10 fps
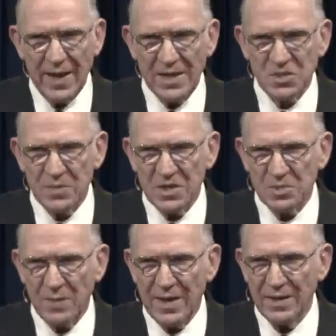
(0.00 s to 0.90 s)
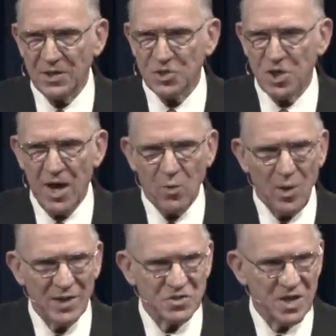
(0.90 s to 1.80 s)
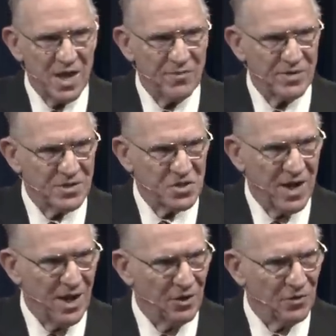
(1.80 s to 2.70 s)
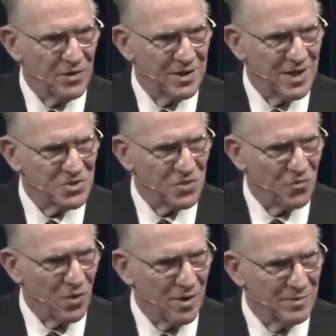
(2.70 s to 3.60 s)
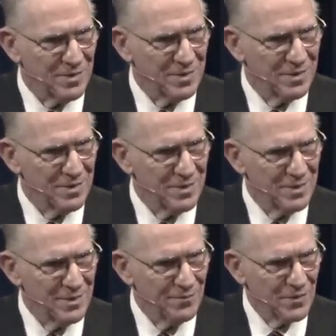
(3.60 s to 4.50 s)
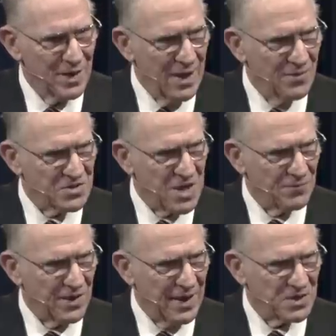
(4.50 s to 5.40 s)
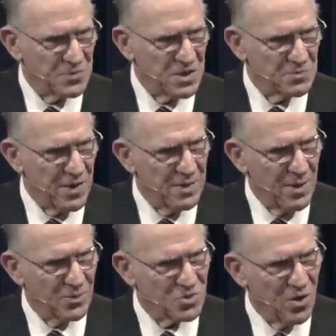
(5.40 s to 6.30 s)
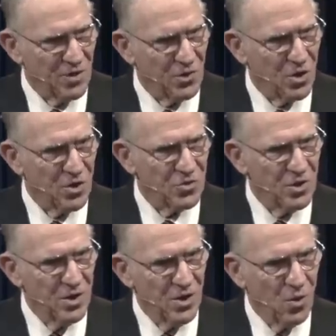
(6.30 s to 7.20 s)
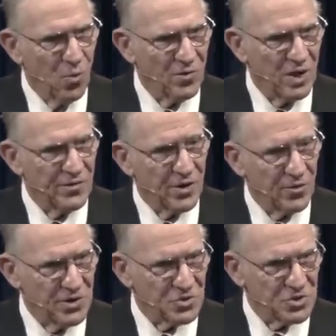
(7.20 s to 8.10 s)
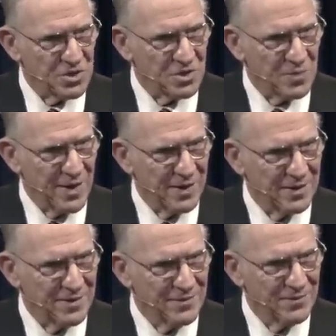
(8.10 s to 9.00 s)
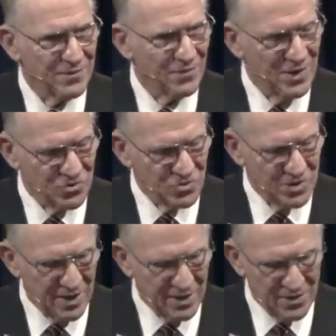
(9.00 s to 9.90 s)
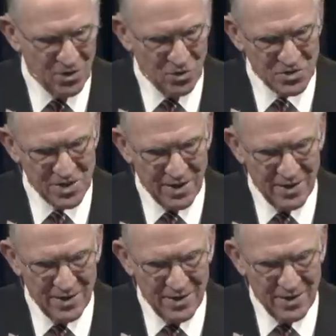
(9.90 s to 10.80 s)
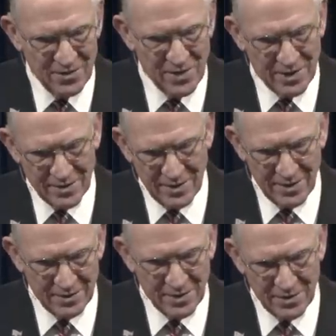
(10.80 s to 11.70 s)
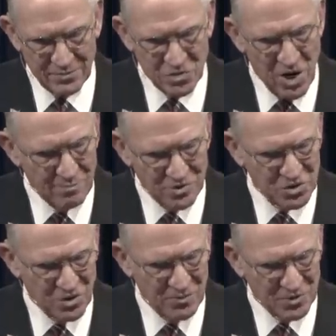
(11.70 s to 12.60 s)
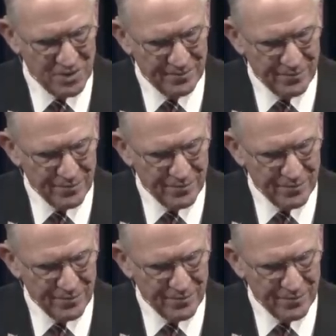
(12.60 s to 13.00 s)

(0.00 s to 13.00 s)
has to be explained to John while he's in heaven, it's an elder that does it for him. If it's something that has to be explained about what's going on in the earth, one of the living creatures explained it. Interesting to notice that job description.